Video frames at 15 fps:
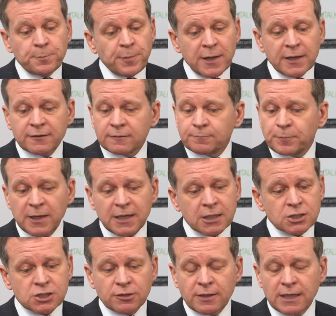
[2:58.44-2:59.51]
Big
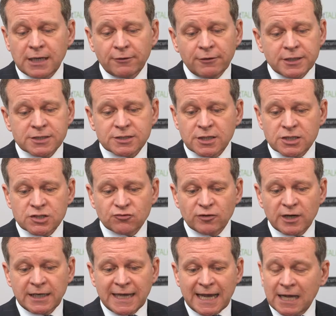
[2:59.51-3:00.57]
issue here is
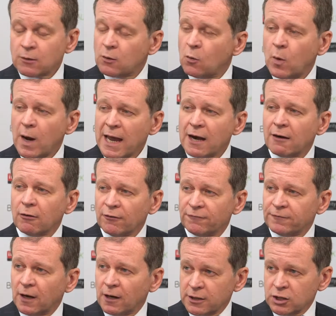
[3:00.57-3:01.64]
really how aware
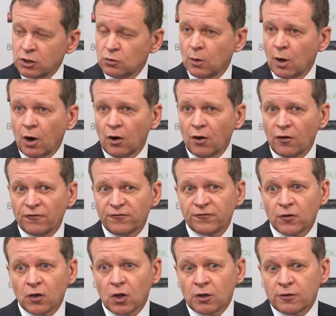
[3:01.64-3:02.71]
are you of
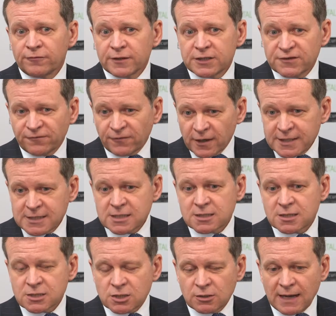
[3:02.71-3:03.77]
the devices
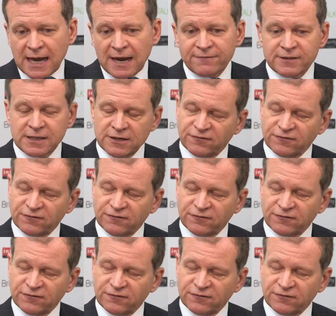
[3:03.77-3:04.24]
that you have and the